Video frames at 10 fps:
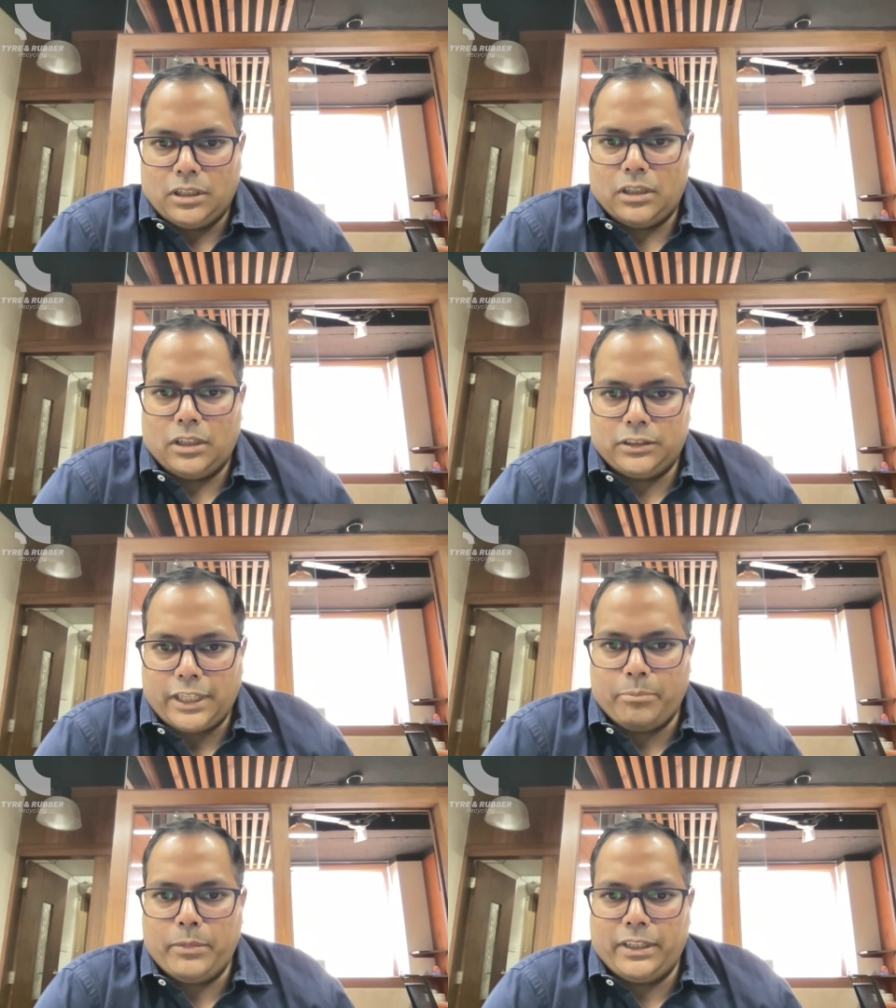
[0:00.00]
uh,
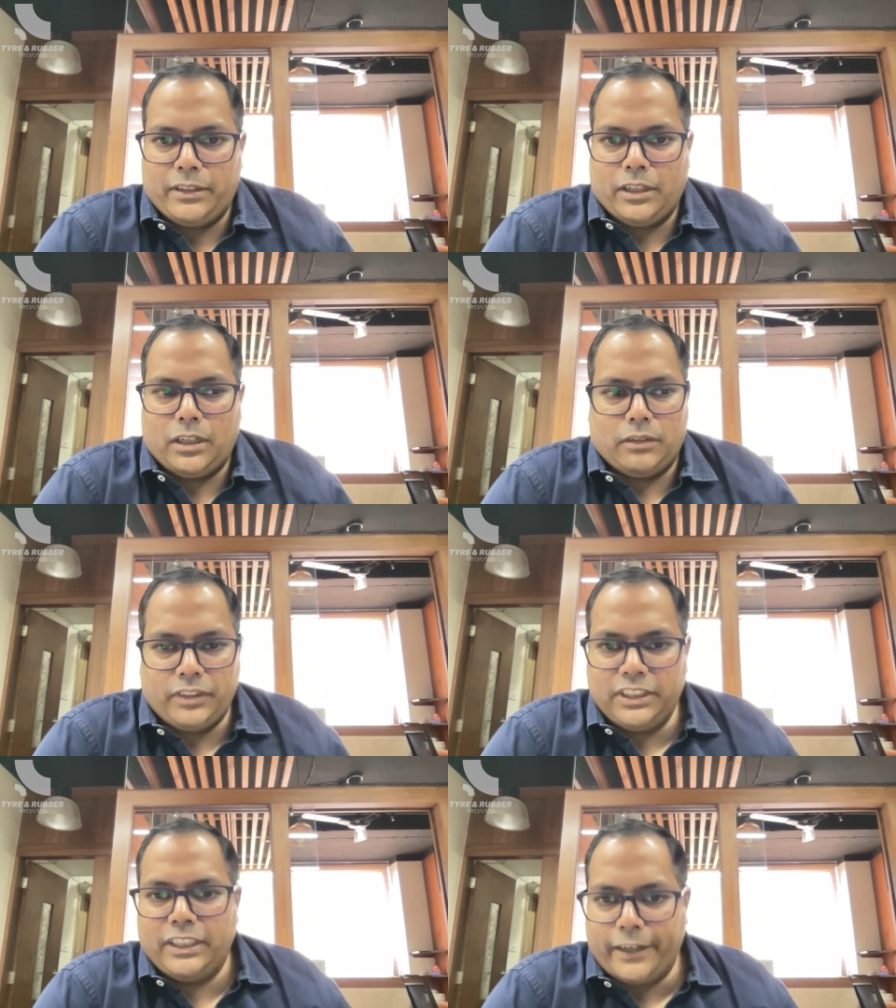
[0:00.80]
segment uh,
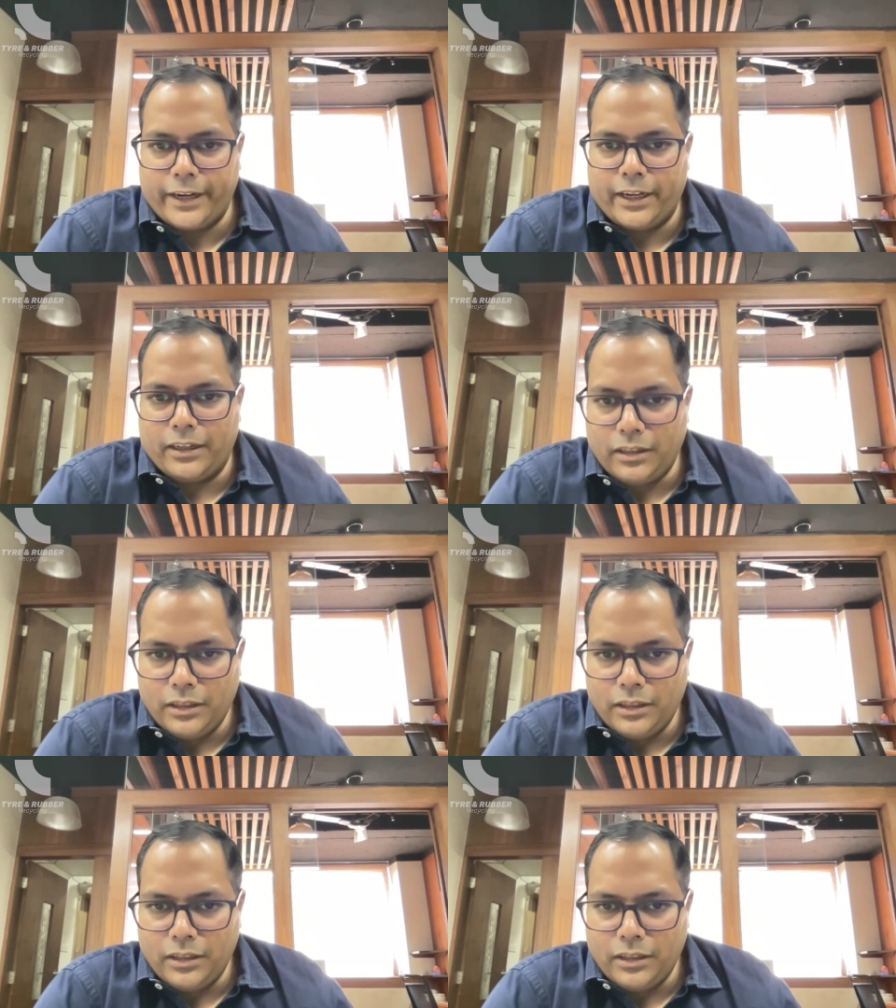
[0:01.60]
within India,